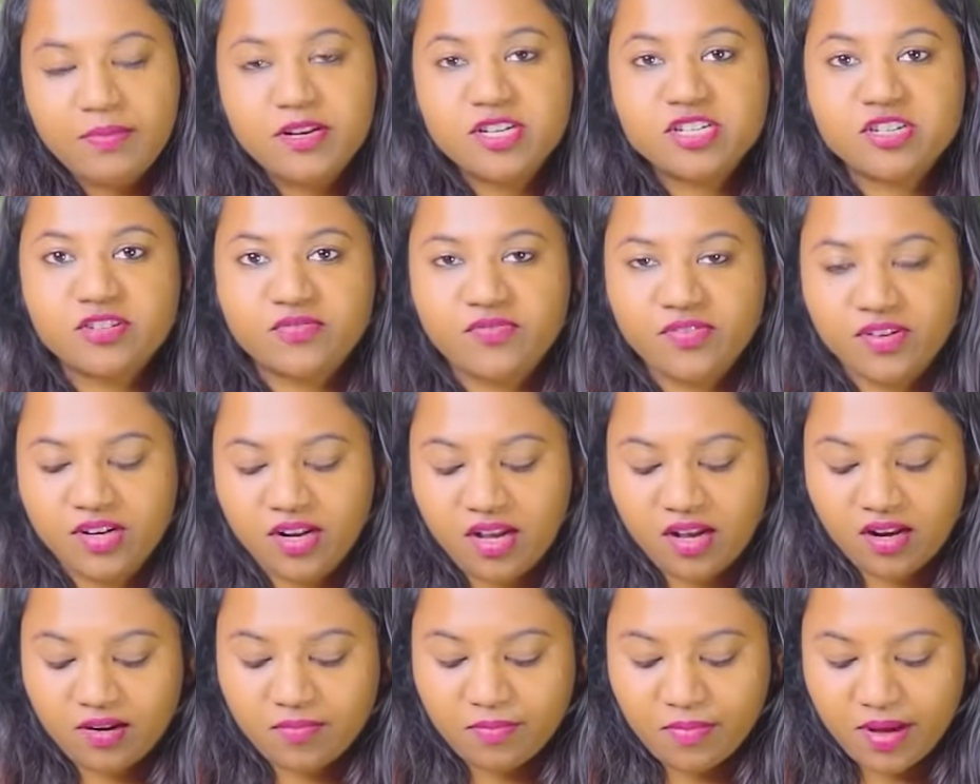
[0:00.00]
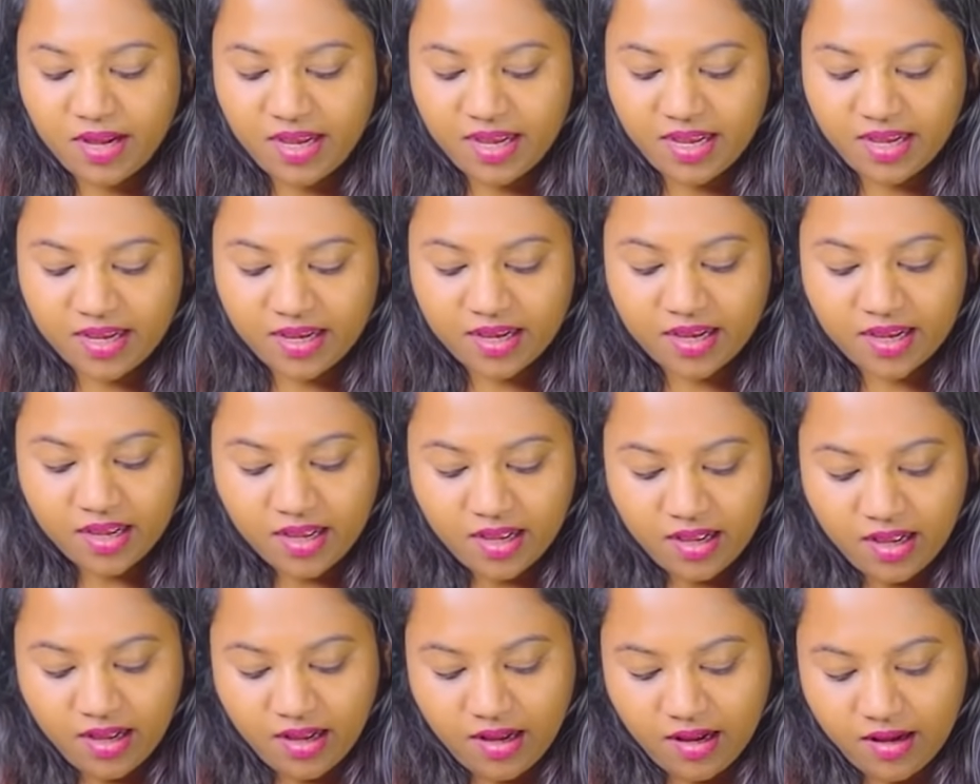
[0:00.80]
me chiffonade my
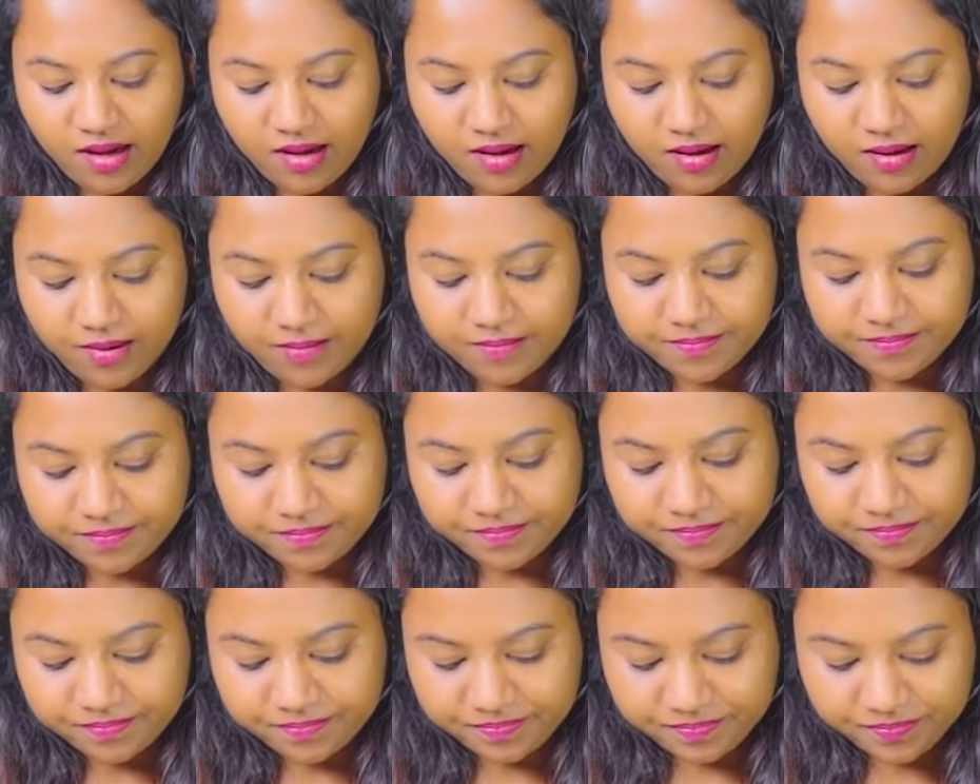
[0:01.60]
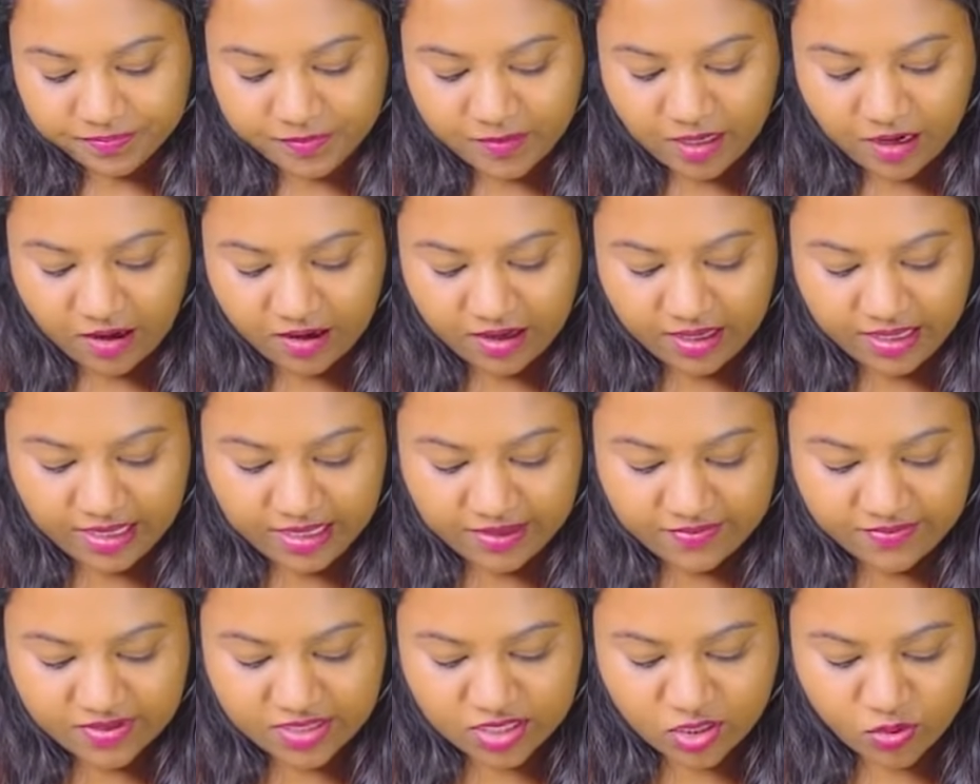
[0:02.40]
um, curry
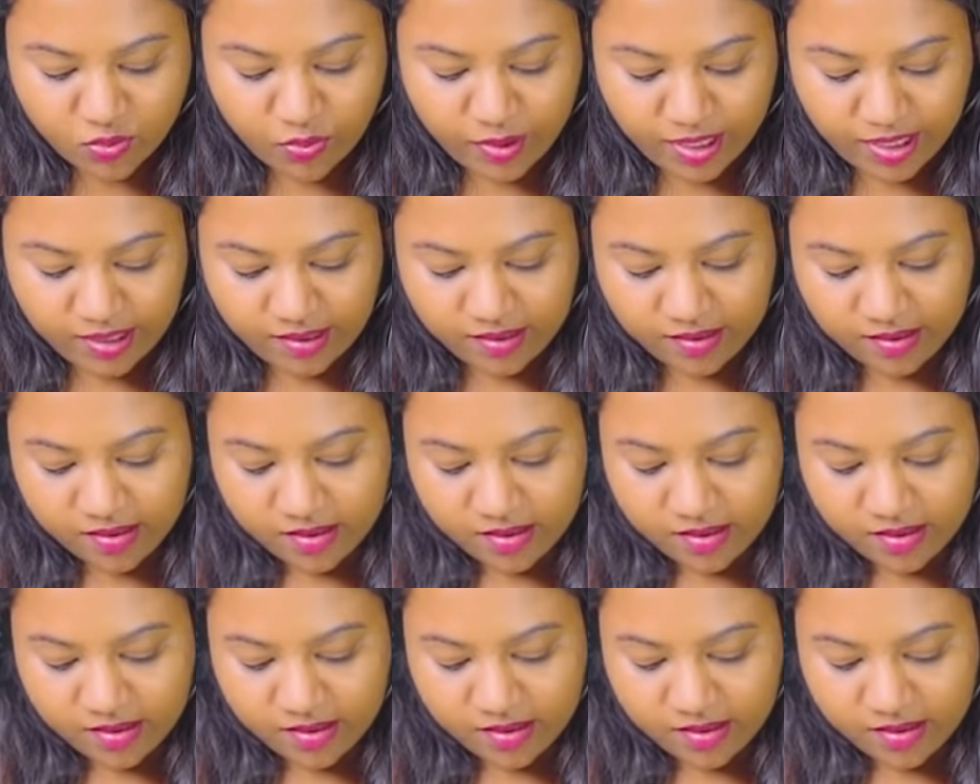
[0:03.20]
leaves as well.